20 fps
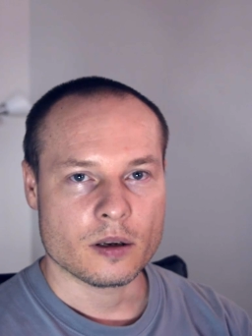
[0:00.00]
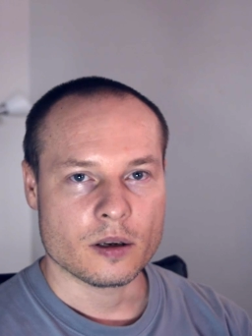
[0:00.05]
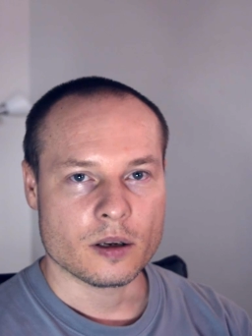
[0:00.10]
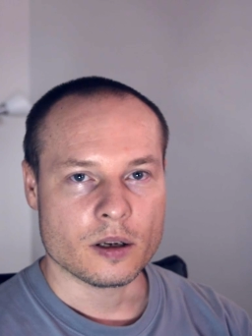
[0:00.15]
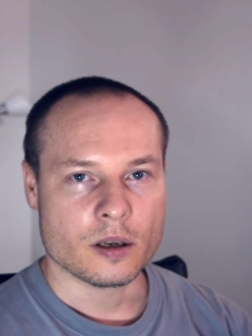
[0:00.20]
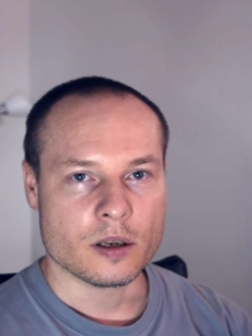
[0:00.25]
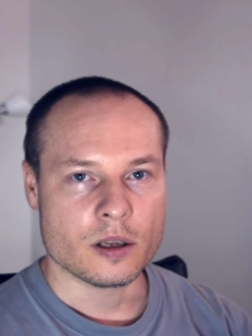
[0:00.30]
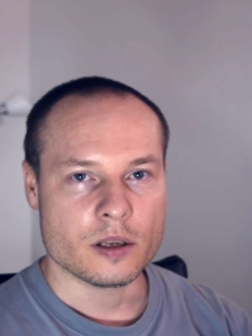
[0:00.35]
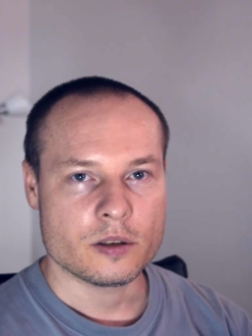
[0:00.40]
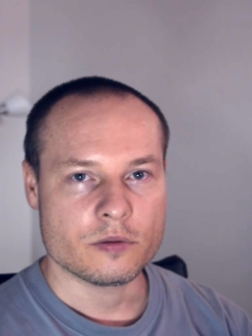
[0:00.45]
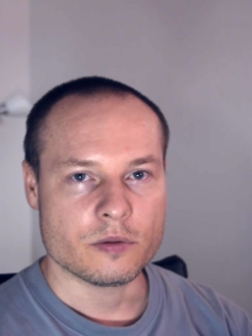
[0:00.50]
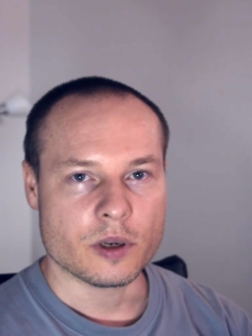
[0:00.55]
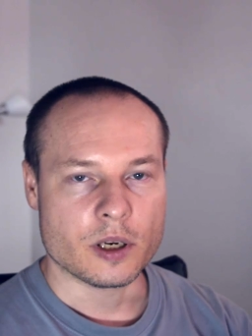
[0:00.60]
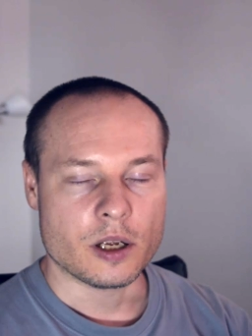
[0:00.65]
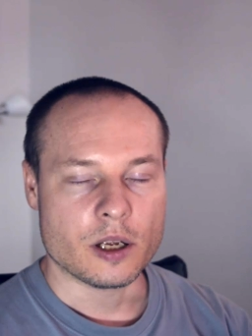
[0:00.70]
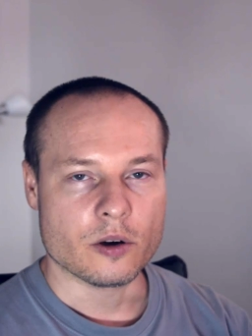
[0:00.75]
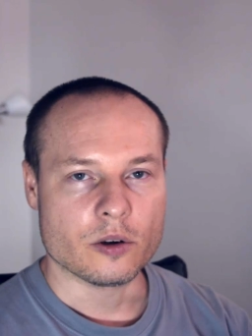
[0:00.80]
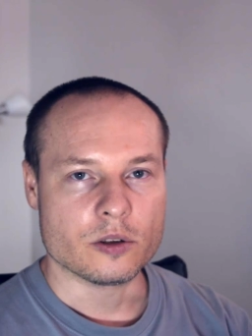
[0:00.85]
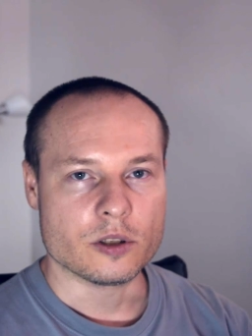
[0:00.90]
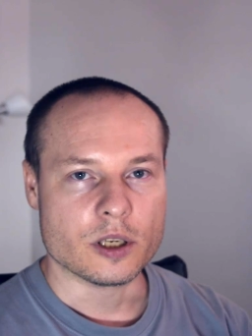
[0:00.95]
In this
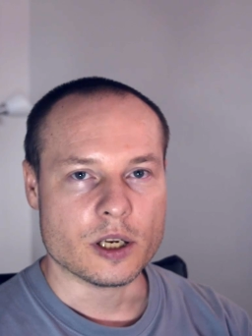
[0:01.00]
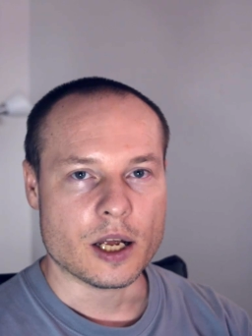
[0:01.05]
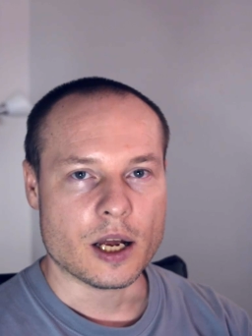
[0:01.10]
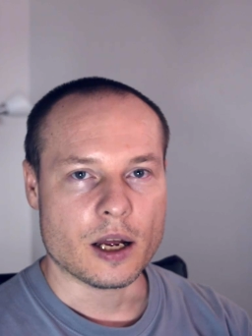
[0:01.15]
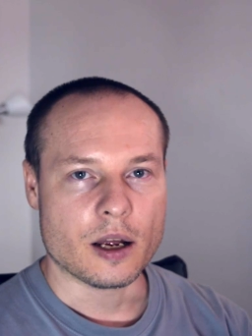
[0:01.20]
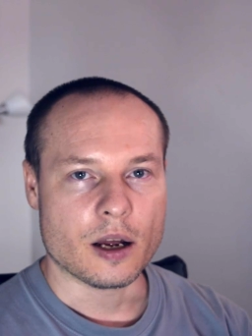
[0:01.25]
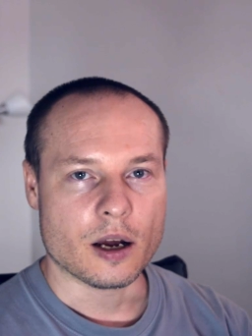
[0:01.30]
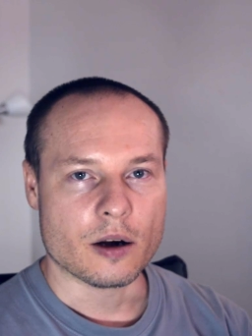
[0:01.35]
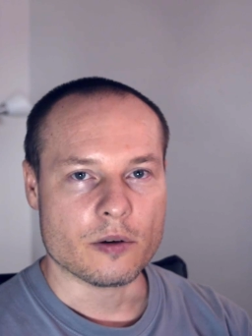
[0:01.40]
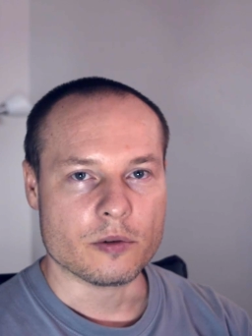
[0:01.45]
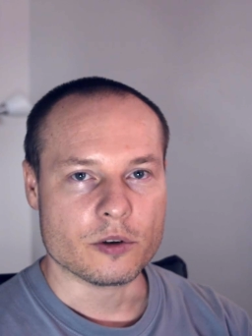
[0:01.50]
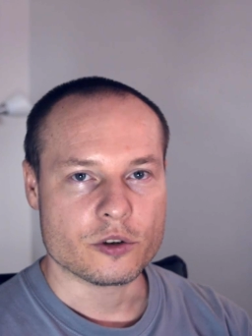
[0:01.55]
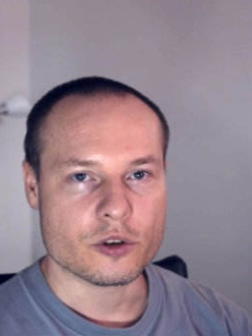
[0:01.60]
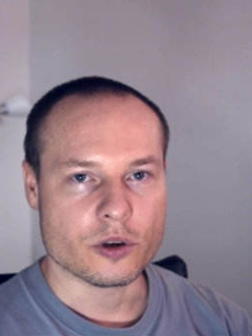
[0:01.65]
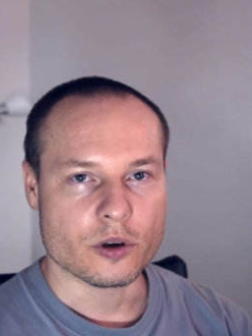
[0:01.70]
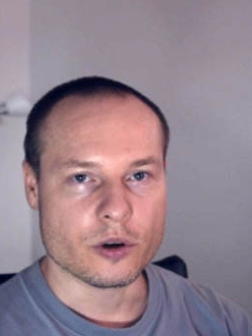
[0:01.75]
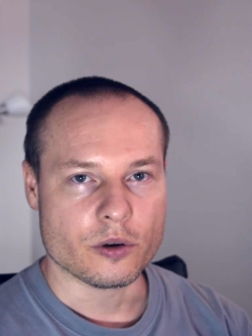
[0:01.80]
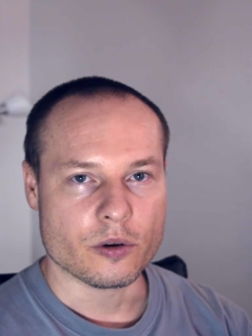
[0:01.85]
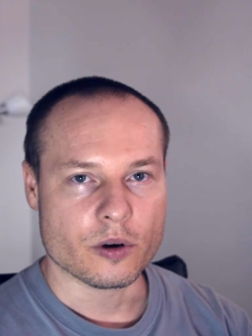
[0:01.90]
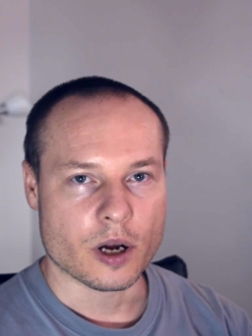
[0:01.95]
video today I will
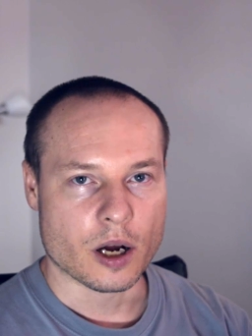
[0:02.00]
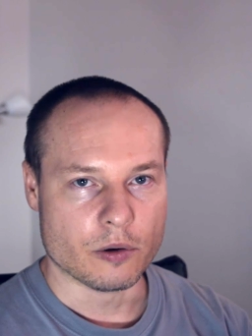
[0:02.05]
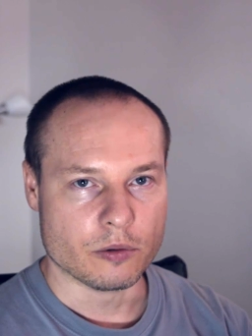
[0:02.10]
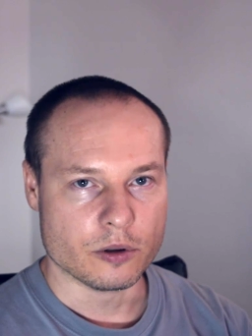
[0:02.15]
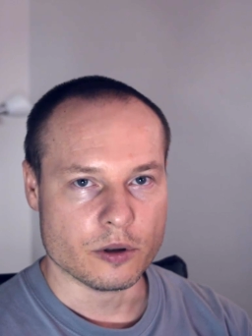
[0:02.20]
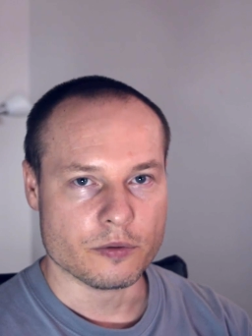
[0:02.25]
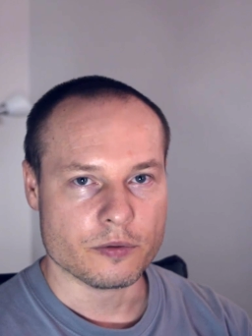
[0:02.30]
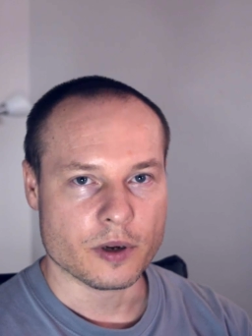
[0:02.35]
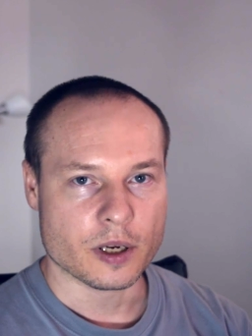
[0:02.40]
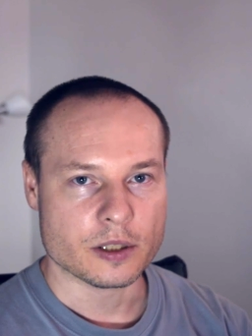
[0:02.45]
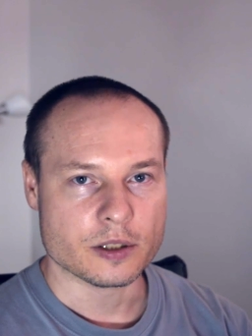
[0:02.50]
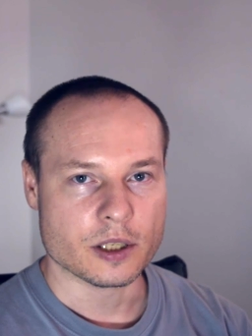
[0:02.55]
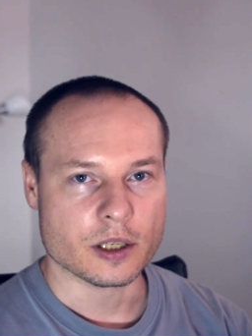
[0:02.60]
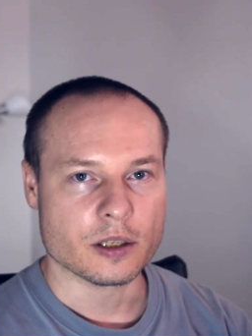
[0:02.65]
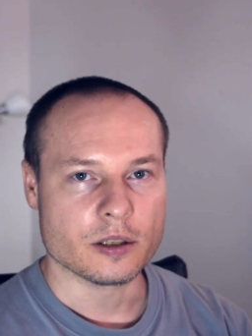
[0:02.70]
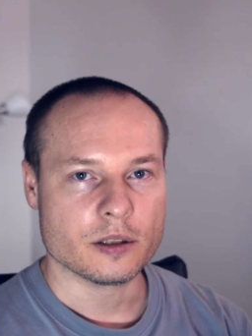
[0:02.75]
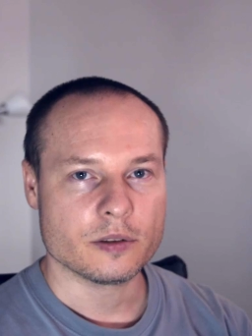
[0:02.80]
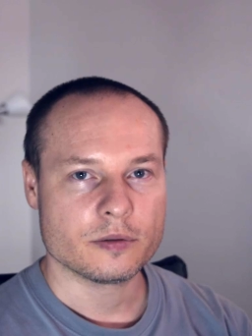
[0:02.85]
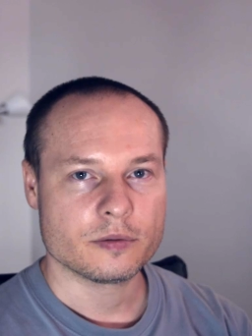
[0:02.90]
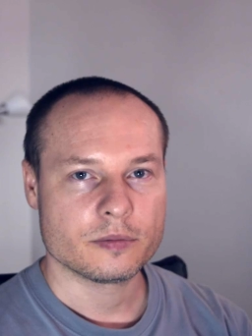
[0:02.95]
show you how to fix it.
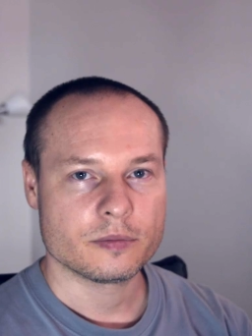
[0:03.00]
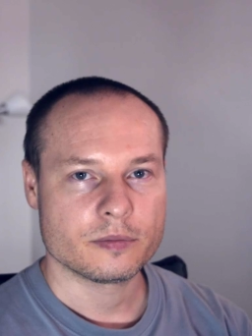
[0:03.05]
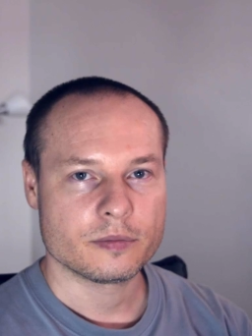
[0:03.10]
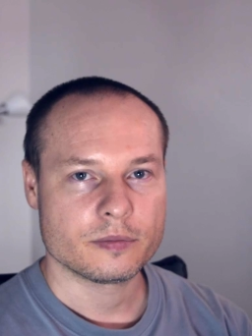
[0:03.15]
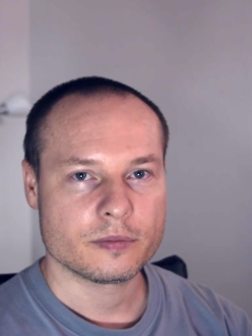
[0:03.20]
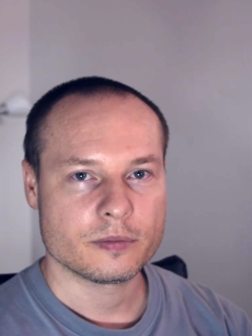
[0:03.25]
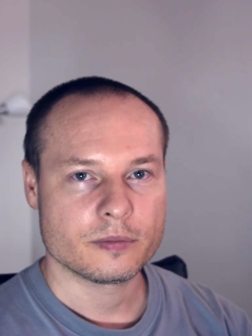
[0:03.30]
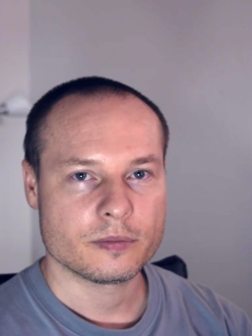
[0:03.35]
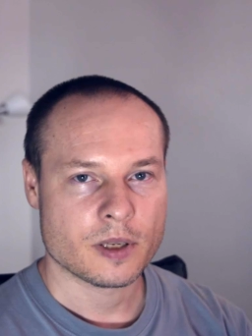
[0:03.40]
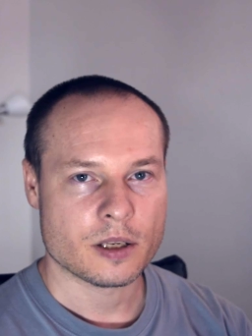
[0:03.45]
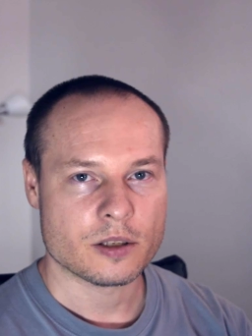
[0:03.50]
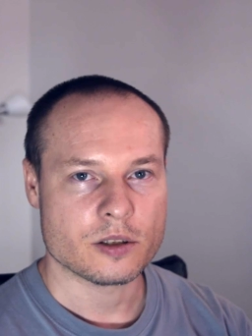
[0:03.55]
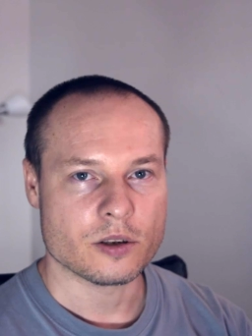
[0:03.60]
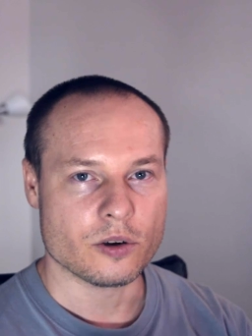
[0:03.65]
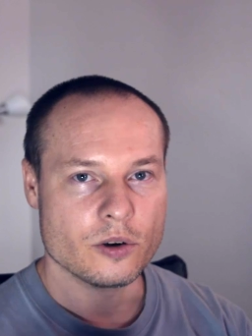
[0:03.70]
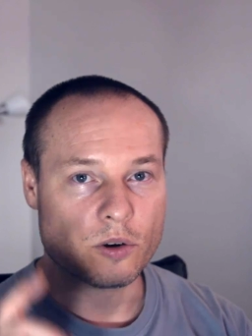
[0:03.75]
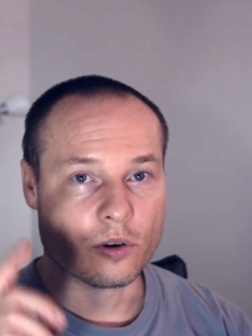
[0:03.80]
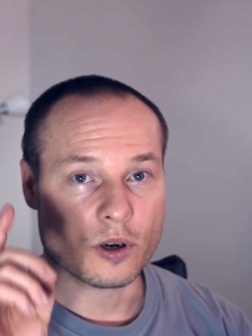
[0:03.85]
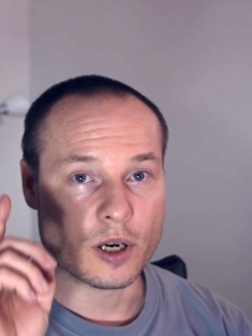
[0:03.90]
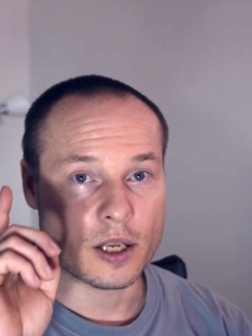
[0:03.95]

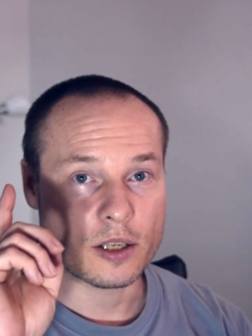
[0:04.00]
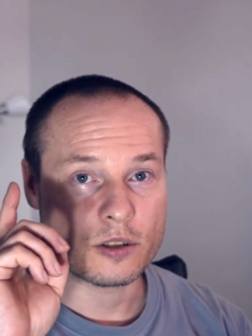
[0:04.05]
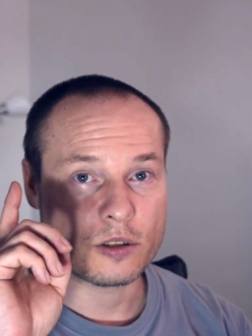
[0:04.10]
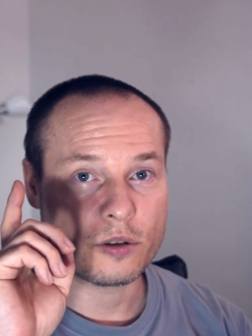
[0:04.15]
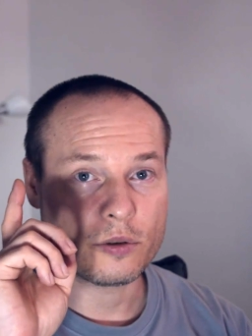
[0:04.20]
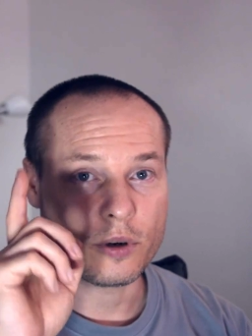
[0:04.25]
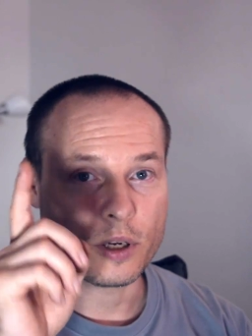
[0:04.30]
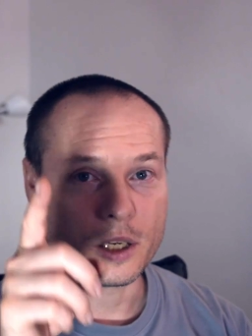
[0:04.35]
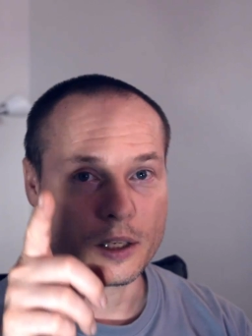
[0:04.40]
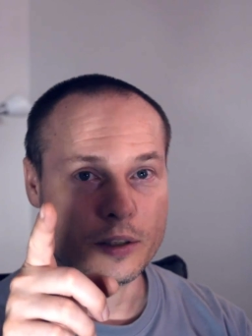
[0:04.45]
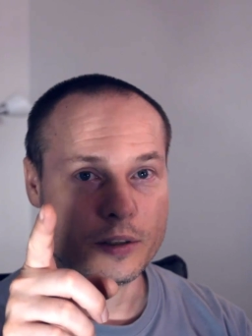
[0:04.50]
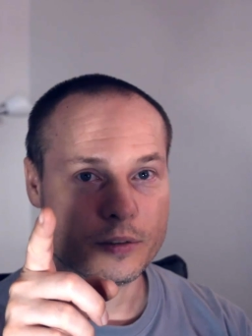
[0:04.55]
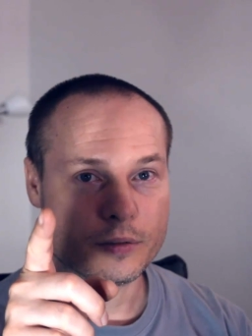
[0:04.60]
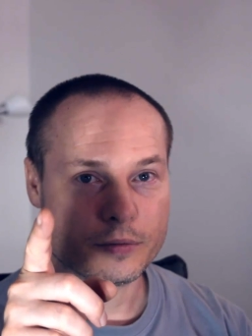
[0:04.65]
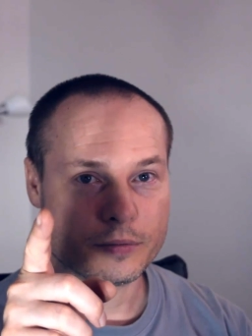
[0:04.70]
So let's do it.